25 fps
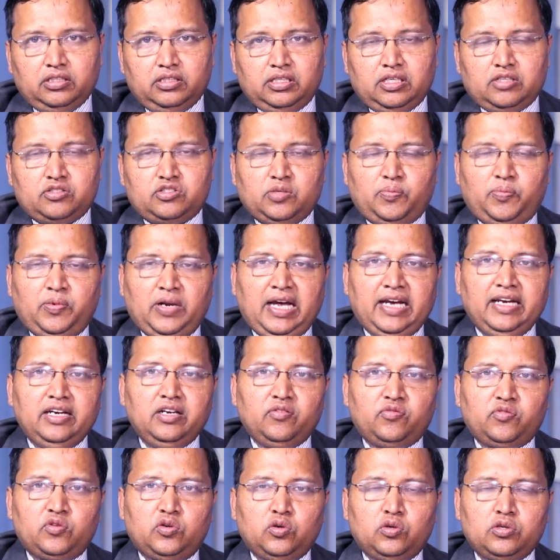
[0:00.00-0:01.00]
Now, supply
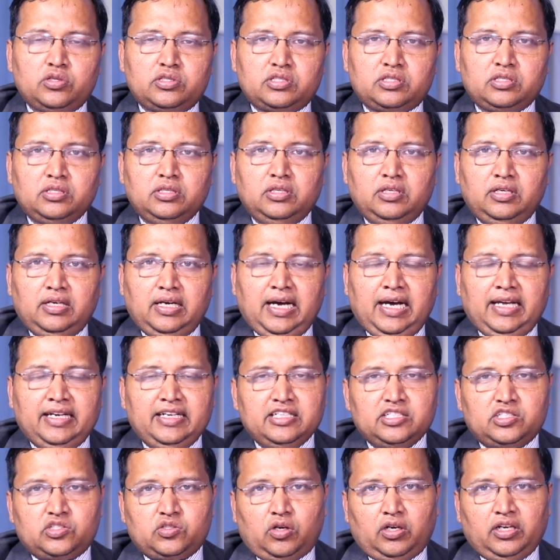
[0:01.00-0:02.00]
of goods and
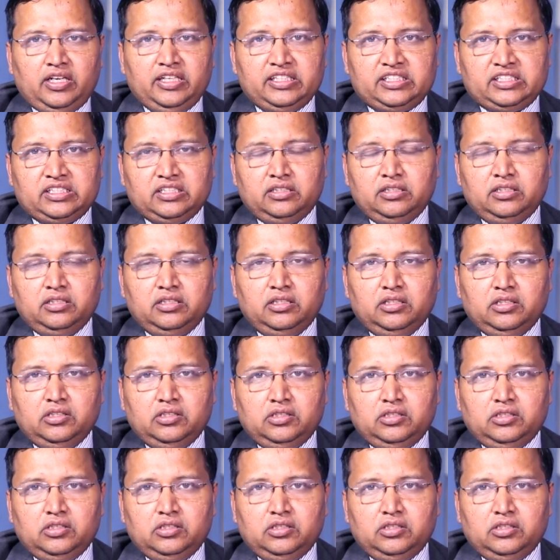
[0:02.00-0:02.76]
installation